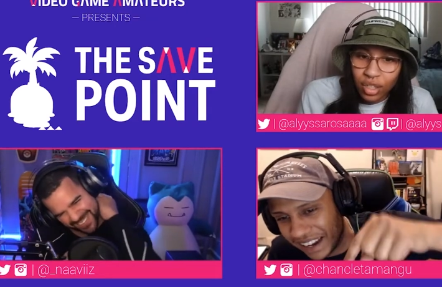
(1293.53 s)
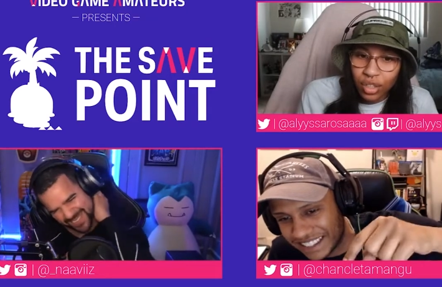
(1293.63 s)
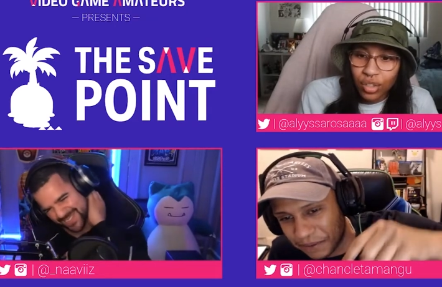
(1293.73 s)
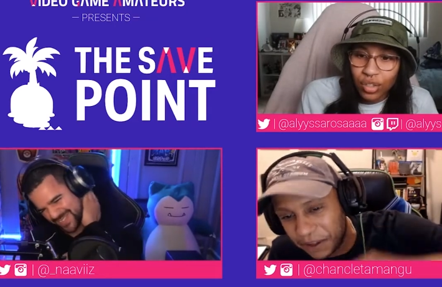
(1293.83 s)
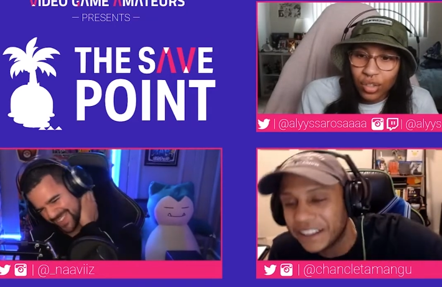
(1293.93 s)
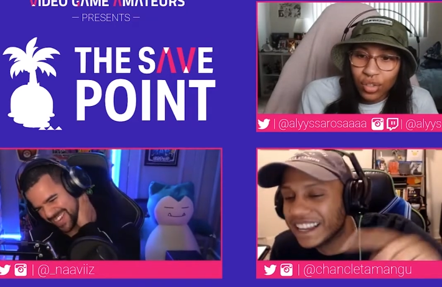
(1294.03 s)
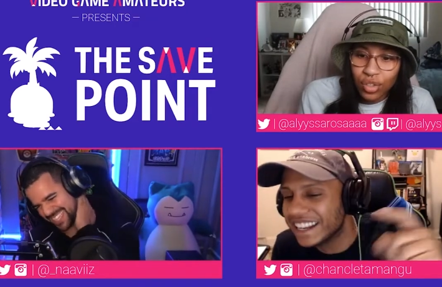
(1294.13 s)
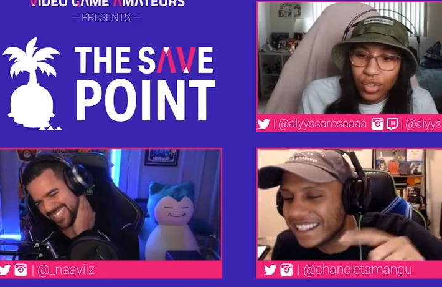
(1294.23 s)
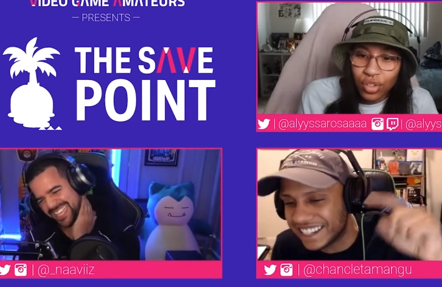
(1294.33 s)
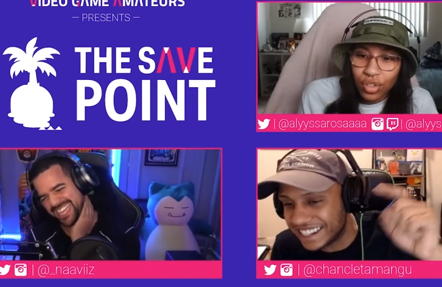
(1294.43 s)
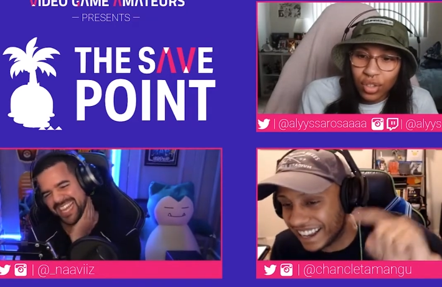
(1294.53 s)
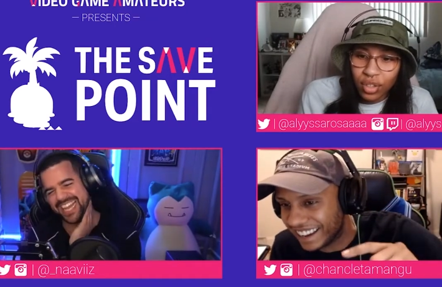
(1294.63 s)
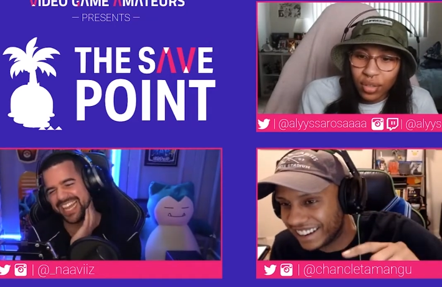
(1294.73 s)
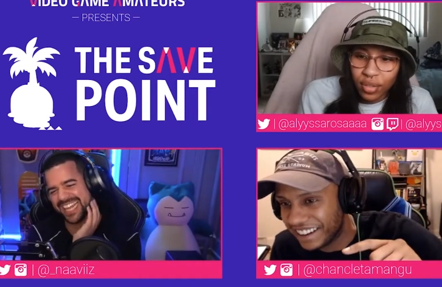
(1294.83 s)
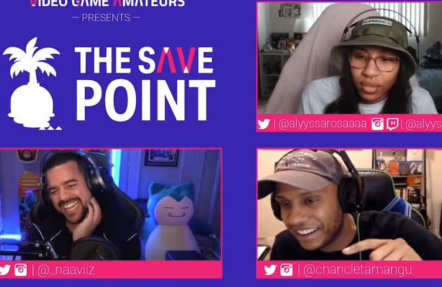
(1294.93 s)
Speaker 1: Well, it is today,
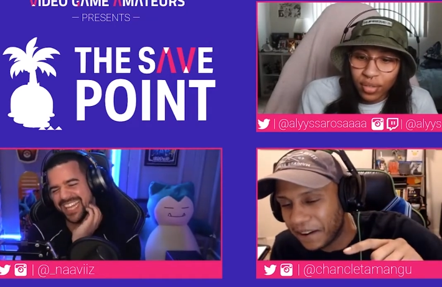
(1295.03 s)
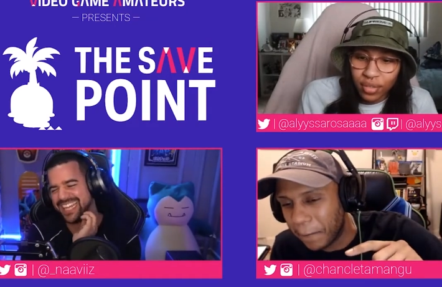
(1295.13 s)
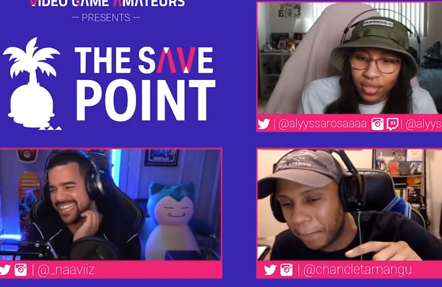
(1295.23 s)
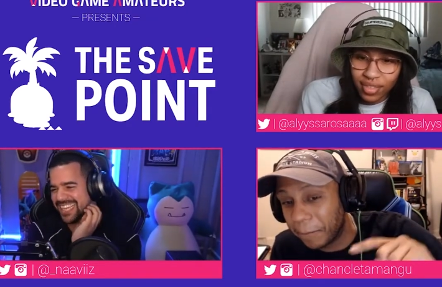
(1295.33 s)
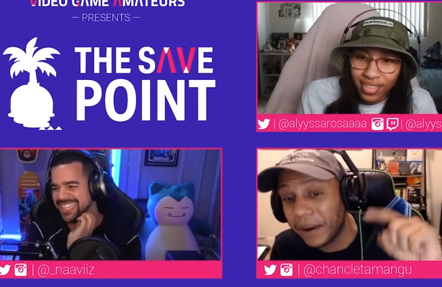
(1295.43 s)
but